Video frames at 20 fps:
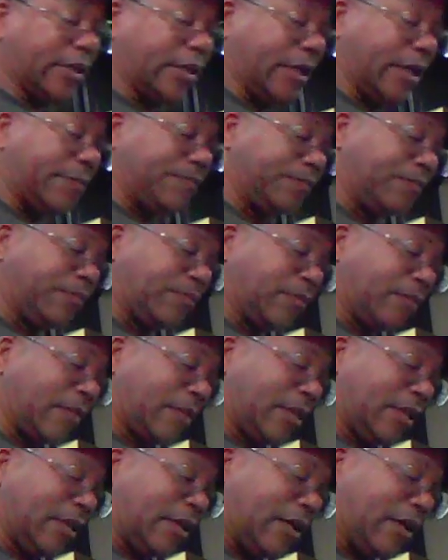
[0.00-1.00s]
yet.
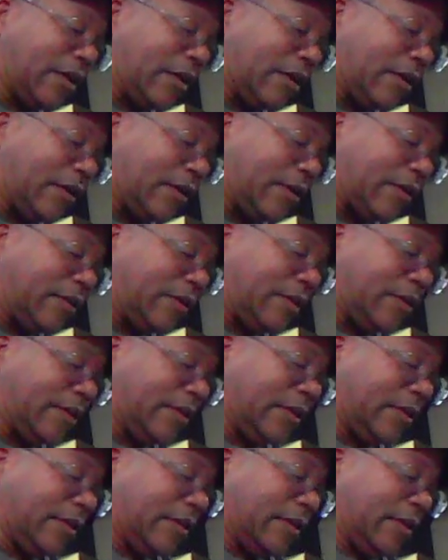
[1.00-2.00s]
Uh,
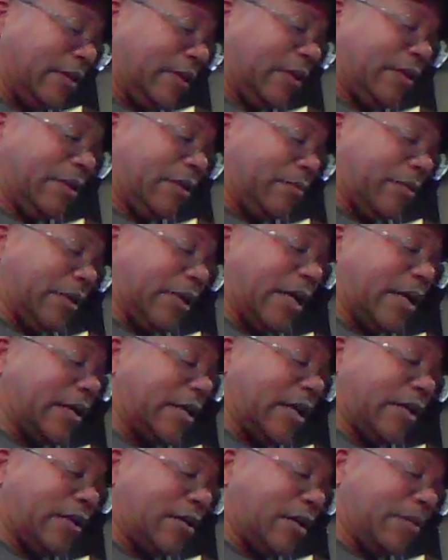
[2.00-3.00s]
but I
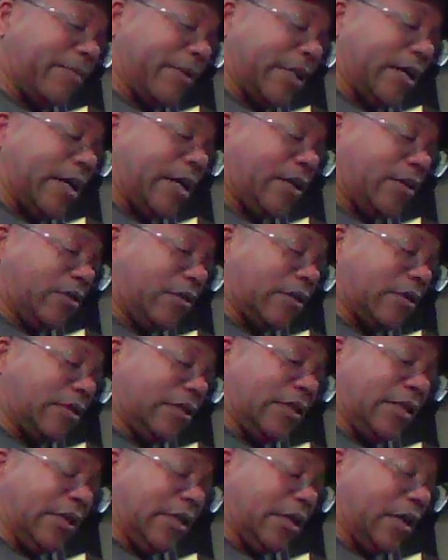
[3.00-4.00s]
got up and I cooked
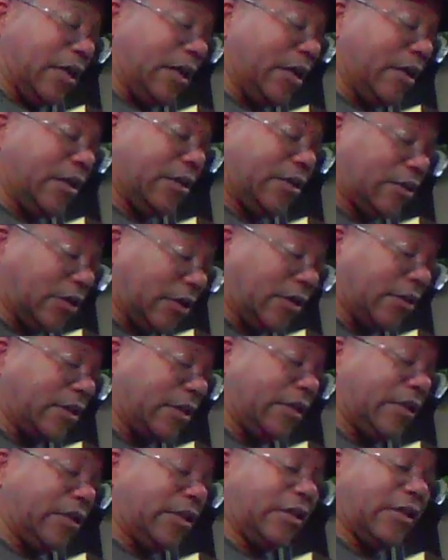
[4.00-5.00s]
the
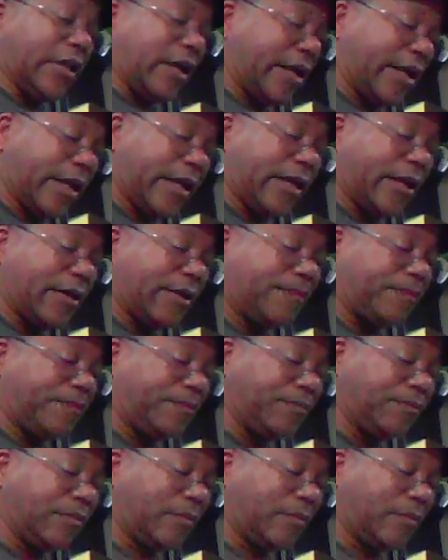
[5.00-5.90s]
turkey, the ham,